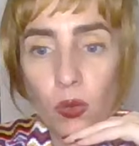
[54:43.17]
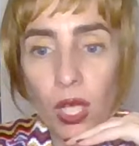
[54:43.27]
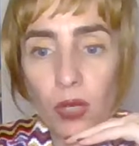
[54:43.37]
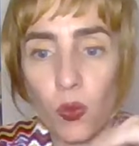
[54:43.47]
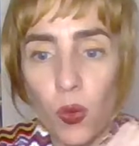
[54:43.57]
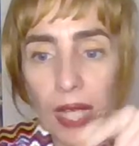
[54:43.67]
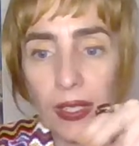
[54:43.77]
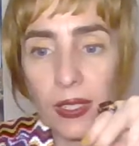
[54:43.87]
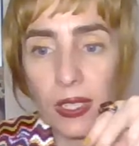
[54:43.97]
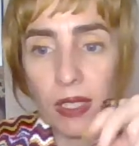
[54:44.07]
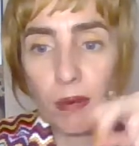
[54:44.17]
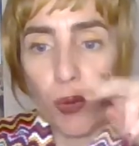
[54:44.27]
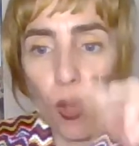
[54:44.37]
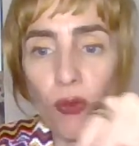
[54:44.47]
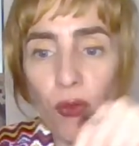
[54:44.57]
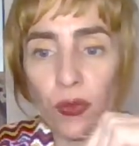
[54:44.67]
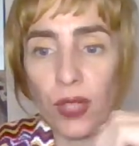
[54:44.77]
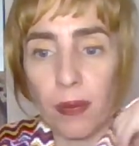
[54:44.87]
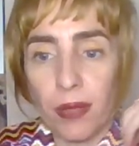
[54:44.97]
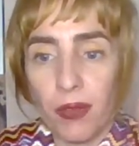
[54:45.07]
And one scene, both of
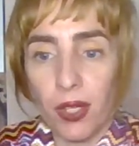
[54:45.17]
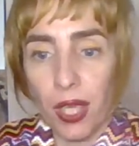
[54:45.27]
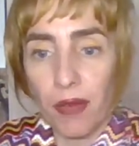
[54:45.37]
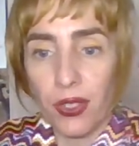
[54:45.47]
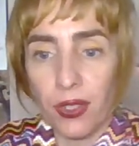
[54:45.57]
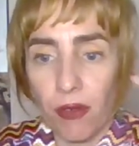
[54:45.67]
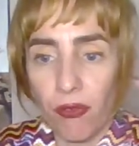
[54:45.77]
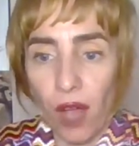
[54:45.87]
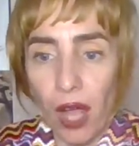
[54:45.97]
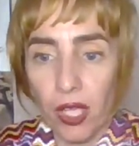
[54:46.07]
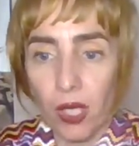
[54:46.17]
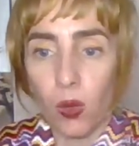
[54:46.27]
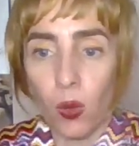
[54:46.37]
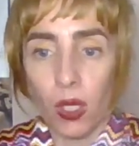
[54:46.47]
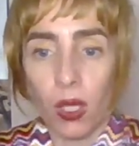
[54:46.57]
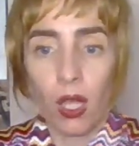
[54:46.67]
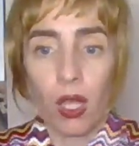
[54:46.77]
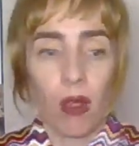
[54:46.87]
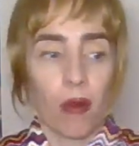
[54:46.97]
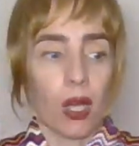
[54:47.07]
them, they were having safari look.
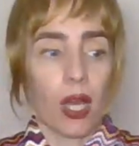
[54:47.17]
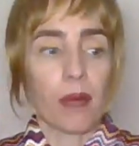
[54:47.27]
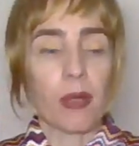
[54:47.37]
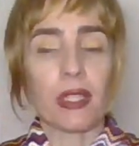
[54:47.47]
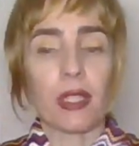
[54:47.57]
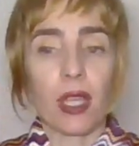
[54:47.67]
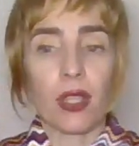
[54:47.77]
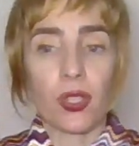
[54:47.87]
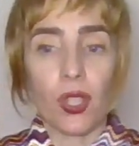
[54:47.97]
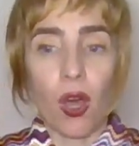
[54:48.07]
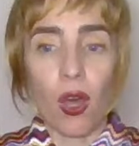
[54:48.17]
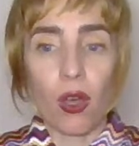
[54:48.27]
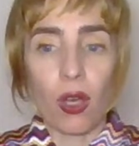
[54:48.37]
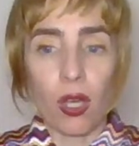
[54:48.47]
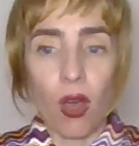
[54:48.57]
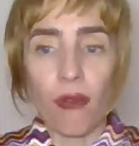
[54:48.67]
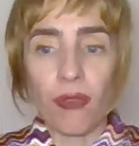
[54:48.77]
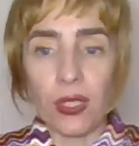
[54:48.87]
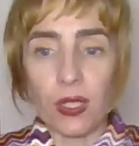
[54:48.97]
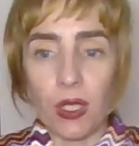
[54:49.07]
I mean, it's
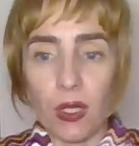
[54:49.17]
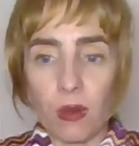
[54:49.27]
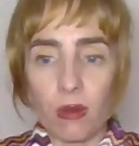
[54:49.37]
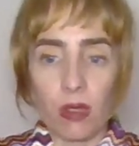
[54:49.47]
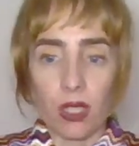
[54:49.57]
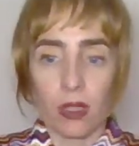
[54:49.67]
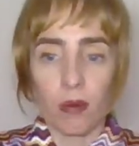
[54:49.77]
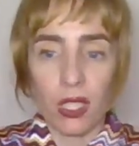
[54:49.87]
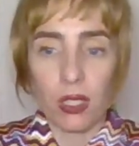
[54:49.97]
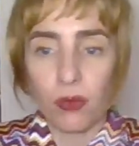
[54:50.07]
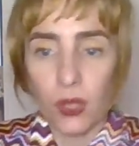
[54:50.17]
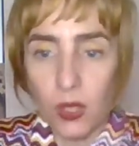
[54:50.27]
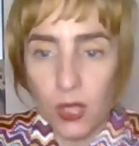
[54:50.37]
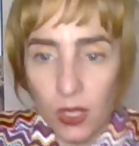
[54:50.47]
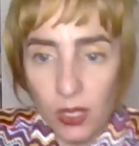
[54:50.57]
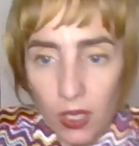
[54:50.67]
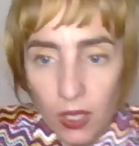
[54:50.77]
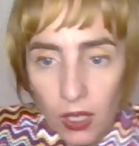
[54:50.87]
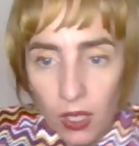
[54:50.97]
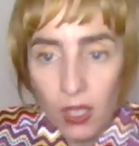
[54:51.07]
office in the middle of the city.
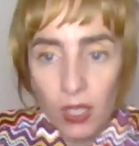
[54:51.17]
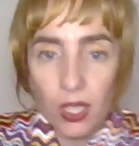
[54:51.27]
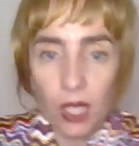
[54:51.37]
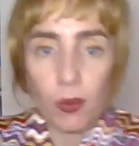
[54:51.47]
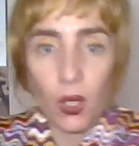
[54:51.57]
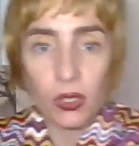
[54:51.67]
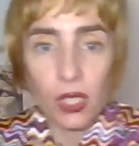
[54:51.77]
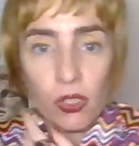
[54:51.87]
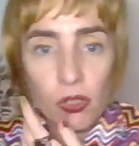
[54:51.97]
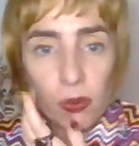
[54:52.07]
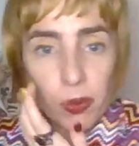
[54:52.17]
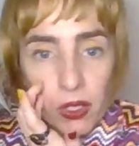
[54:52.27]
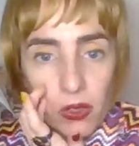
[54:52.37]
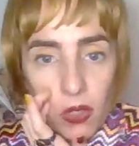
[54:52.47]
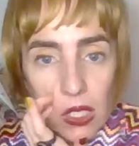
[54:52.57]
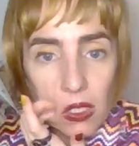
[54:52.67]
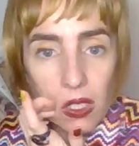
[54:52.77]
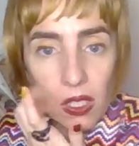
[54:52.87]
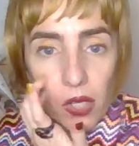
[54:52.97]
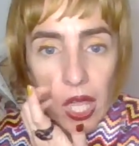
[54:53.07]
Come on, they should be dressed in
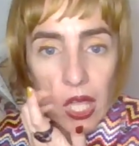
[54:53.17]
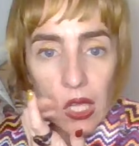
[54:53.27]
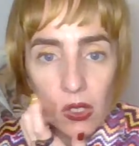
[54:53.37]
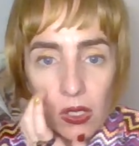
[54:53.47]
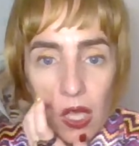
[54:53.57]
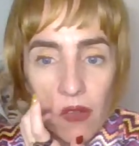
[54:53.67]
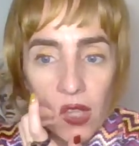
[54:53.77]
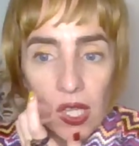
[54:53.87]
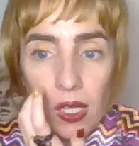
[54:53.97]
gray or something.